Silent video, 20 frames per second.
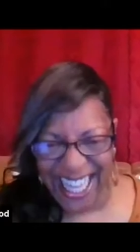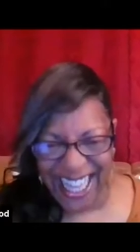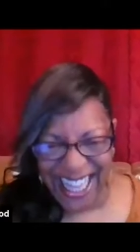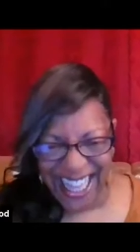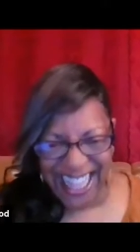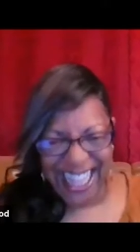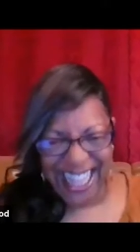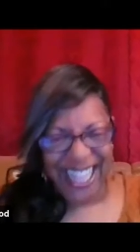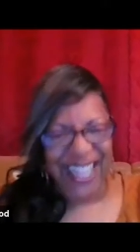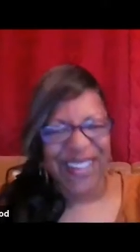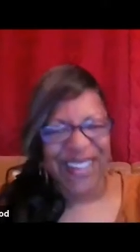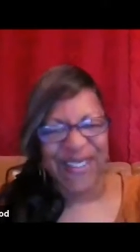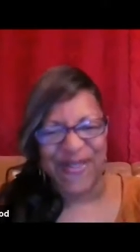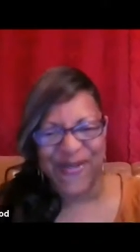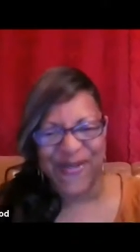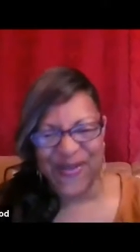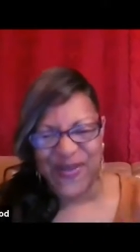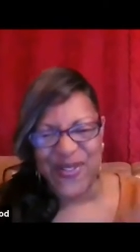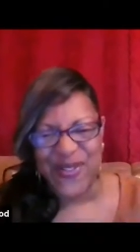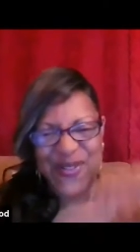with black
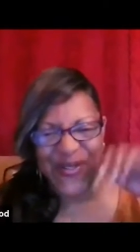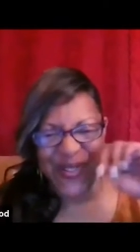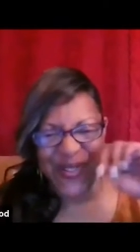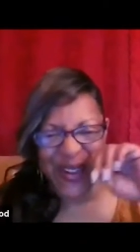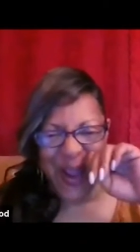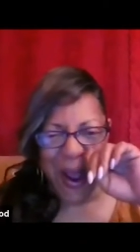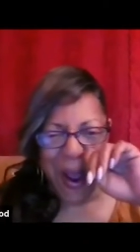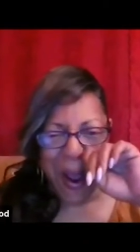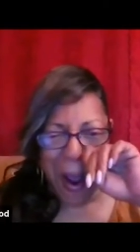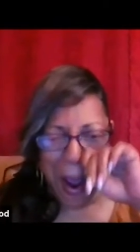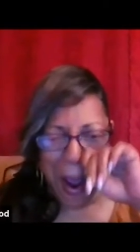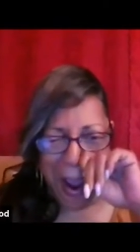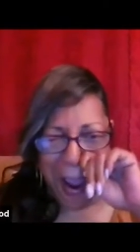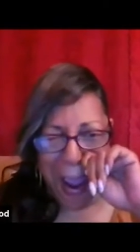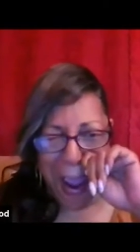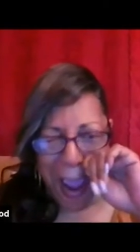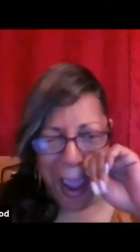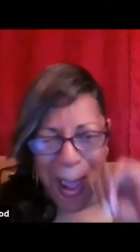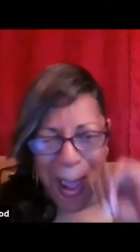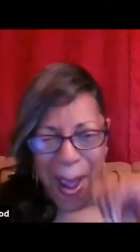folks and air conditioning?
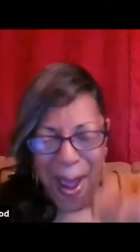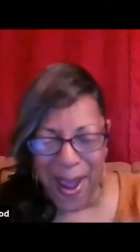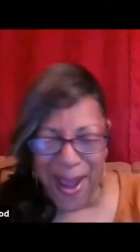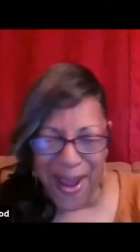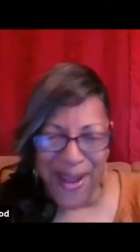But